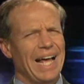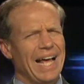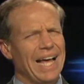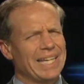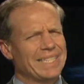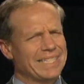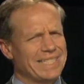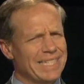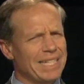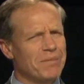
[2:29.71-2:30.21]

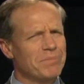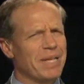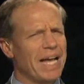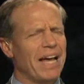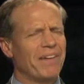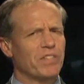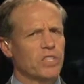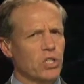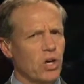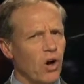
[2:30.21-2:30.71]
I seem to
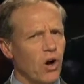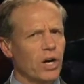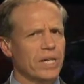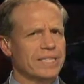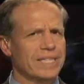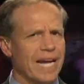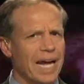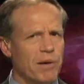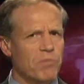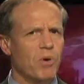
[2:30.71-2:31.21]
have a hard
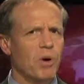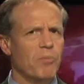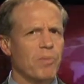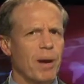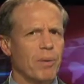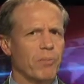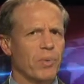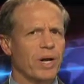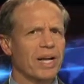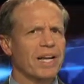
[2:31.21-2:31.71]
time
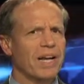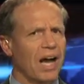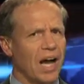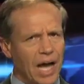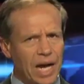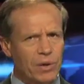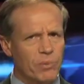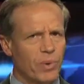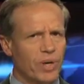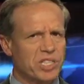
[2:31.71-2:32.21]
remembering
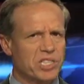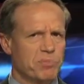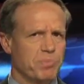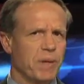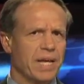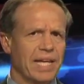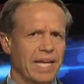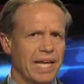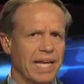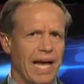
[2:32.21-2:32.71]
Conway
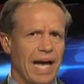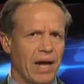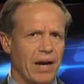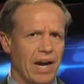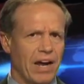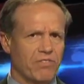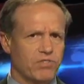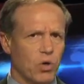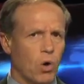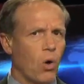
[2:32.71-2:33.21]
speaking out
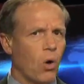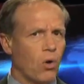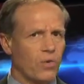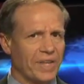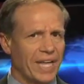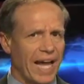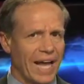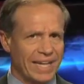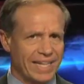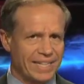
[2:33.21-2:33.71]
after all
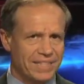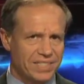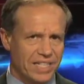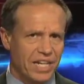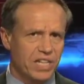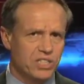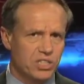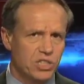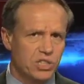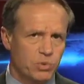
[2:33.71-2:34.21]
the
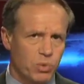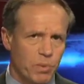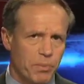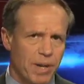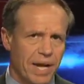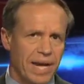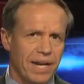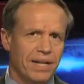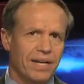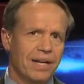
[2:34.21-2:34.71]
accusations were
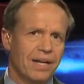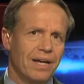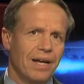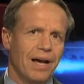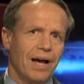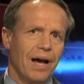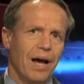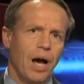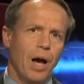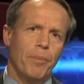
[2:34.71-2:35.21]
made
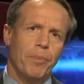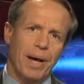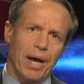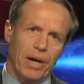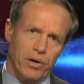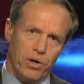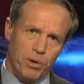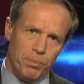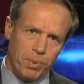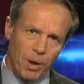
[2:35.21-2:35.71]

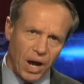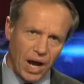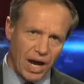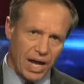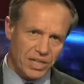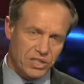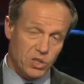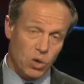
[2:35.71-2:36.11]
about her boss,